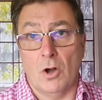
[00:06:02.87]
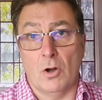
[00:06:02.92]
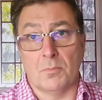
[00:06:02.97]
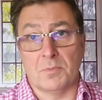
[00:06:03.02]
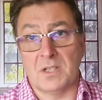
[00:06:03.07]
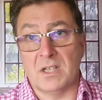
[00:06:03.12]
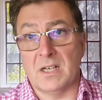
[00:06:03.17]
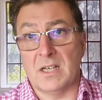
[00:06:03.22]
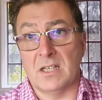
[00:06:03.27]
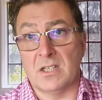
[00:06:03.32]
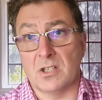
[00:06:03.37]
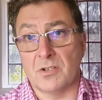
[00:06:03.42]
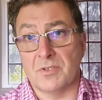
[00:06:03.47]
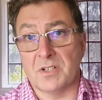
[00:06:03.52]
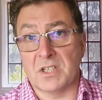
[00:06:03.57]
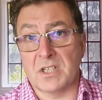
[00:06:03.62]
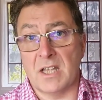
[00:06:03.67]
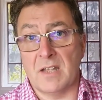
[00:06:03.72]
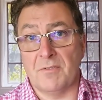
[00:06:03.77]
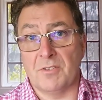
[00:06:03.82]
opted in to
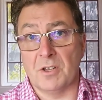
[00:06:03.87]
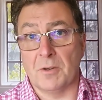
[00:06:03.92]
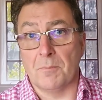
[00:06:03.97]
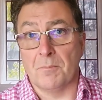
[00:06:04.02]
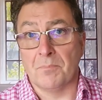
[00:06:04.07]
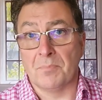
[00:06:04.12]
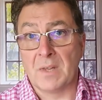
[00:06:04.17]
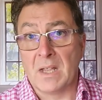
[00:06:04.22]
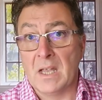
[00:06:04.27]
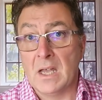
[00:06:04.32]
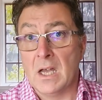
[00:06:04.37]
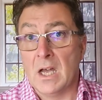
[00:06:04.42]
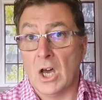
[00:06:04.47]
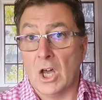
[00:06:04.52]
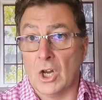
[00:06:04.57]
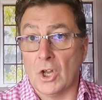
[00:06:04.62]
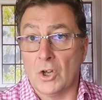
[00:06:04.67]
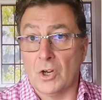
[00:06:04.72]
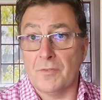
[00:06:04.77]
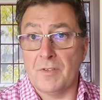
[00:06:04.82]
receive them.
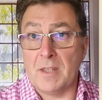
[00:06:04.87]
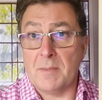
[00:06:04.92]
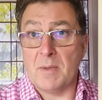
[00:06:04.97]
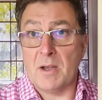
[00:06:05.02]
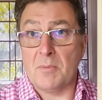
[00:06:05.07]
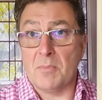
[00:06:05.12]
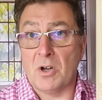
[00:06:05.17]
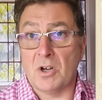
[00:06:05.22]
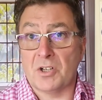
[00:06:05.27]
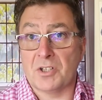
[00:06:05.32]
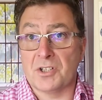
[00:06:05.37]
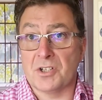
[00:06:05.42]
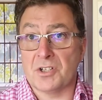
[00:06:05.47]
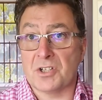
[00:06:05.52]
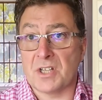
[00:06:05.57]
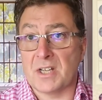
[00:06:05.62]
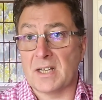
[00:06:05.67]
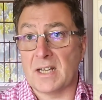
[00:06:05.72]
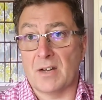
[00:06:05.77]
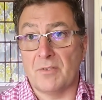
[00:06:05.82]
A lot of email marketers
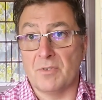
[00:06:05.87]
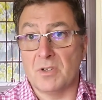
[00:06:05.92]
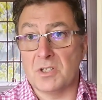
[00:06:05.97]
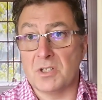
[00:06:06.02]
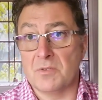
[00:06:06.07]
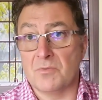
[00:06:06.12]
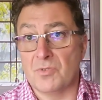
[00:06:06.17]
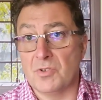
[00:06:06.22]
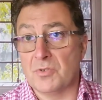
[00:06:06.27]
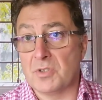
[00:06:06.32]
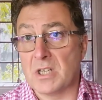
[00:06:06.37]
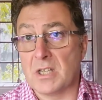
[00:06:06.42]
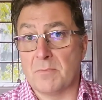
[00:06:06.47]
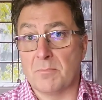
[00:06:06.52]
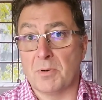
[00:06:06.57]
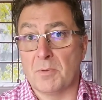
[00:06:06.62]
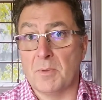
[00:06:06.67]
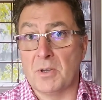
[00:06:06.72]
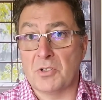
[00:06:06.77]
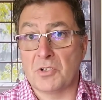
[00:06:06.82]
send out routine
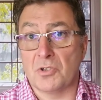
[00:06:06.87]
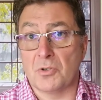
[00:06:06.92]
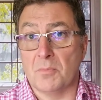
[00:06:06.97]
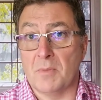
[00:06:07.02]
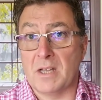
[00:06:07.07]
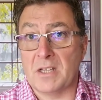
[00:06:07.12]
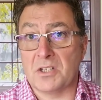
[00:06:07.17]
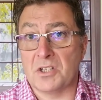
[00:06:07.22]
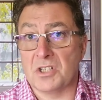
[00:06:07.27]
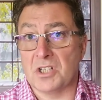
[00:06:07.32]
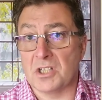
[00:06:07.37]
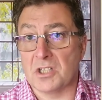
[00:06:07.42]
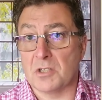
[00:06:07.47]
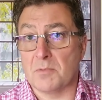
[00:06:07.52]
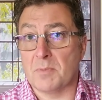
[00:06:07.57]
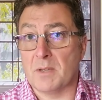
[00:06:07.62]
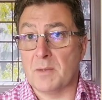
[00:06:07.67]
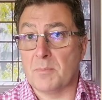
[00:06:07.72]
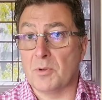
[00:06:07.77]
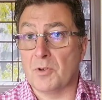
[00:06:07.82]
promotional messages to
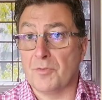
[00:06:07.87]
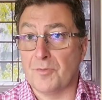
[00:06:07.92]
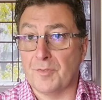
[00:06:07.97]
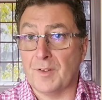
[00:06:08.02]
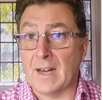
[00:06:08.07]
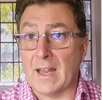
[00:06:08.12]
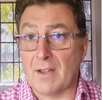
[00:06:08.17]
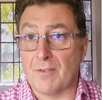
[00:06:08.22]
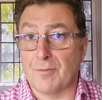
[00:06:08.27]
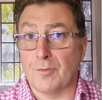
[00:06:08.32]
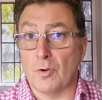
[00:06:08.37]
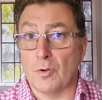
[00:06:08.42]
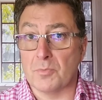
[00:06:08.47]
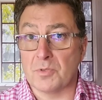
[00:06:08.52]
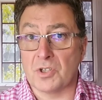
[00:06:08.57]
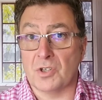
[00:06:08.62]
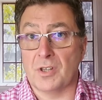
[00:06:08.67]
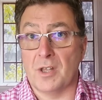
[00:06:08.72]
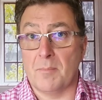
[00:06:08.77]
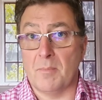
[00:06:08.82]
people who fill out
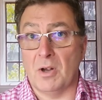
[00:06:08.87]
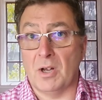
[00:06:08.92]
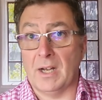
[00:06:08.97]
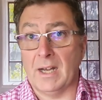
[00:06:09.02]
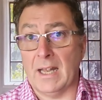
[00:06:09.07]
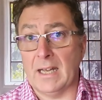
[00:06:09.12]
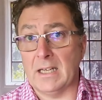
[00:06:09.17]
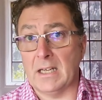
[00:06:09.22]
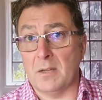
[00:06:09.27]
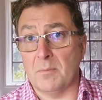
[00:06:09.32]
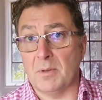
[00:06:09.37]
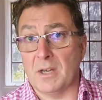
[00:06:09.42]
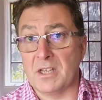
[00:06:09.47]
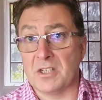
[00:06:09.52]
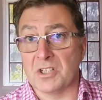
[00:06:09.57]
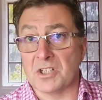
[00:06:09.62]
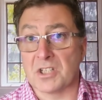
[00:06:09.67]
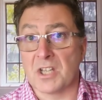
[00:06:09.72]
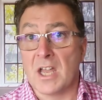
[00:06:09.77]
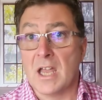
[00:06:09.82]
forms on their landing
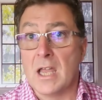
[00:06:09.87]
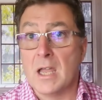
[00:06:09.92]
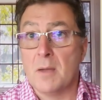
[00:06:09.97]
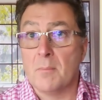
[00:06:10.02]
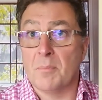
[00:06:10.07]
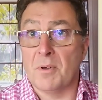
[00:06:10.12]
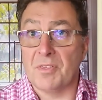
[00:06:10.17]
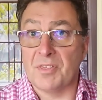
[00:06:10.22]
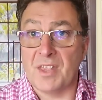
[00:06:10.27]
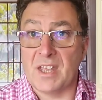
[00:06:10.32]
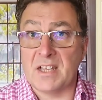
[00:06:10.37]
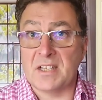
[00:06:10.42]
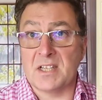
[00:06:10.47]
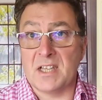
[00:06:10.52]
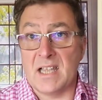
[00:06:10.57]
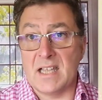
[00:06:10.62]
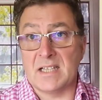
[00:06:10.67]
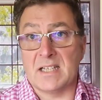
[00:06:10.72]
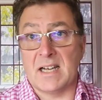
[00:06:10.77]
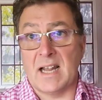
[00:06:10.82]
pages, but
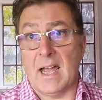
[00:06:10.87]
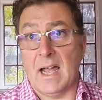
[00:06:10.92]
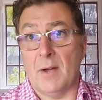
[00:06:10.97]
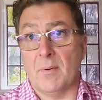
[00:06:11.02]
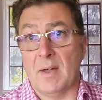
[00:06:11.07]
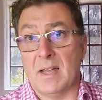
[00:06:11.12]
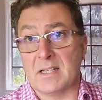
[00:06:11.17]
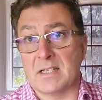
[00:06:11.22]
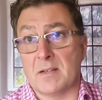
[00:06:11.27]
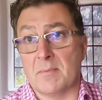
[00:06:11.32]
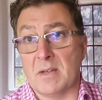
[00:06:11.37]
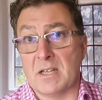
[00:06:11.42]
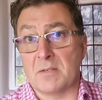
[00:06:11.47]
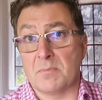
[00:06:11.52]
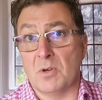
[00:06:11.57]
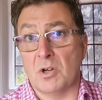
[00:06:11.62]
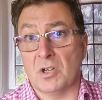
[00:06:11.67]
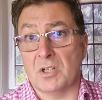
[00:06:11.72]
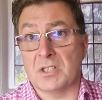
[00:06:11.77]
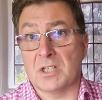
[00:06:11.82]
this isn't how SMS
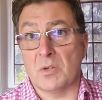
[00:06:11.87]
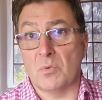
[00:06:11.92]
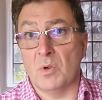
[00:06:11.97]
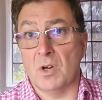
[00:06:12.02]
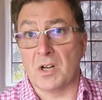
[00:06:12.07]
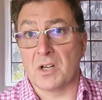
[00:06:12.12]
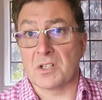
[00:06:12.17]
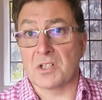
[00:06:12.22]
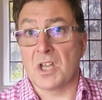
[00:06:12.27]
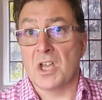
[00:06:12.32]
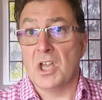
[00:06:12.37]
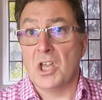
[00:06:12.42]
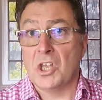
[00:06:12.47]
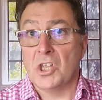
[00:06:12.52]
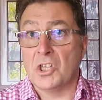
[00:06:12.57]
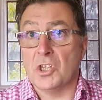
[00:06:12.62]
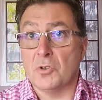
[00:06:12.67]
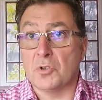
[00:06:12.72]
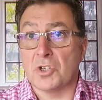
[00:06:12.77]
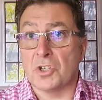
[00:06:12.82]
marketing works.
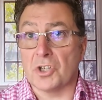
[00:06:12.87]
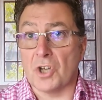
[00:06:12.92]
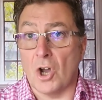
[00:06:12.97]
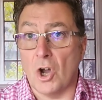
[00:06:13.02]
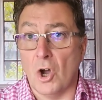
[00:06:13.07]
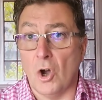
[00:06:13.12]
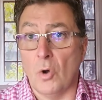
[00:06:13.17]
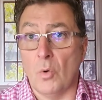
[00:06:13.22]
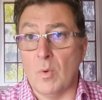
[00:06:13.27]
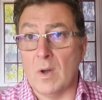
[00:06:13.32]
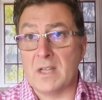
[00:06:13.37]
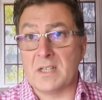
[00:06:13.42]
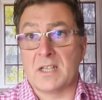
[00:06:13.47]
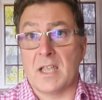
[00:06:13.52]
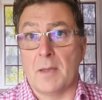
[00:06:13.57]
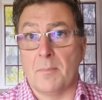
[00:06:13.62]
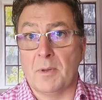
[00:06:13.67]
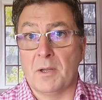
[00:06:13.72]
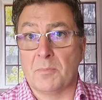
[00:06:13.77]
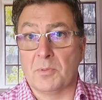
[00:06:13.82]
You should always
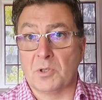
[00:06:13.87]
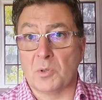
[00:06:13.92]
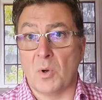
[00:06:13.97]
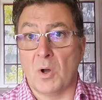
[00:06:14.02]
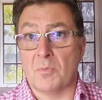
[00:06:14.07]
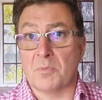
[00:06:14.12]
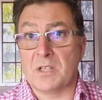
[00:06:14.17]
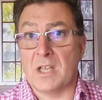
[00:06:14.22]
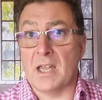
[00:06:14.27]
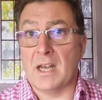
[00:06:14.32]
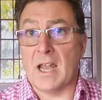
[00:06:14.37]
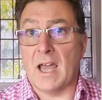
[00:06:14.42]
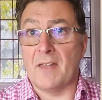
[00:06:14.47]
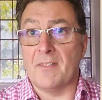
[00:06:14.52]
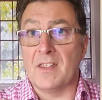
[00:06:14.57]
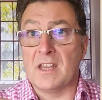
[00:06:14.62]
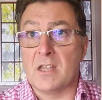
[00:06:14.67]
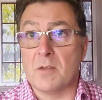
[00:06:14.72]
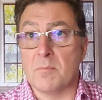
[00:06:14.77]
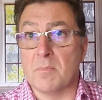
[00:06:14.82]
get people to opt in,
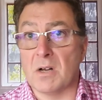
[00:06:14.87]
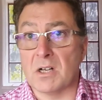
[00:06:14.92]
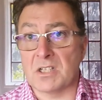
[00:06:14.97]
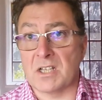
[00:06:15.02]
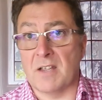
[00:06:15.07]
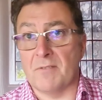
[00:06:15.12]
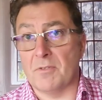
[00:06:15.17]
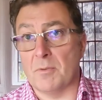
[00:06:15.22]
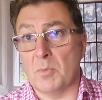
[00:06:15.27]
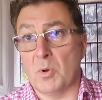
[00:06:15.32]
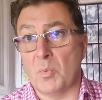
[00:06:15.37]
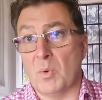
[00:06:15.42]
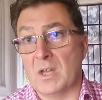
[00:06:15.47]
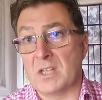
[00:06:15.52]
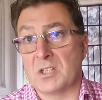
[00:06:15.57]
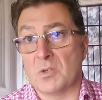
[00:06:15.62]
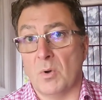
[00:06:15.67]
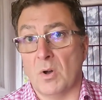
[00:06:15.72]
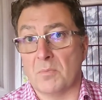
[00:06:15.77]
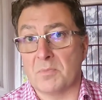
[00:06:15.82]
and then you must give them a way
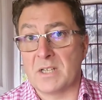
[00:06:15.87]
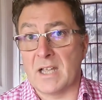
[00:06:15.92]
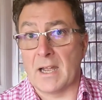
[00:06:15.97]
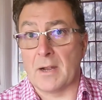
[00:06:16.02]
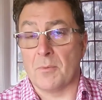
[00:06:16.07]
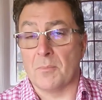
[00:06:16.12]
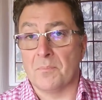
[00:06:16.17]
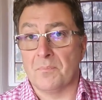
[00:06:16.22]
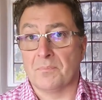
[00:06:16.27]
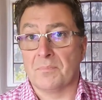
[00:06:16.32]
to opt out.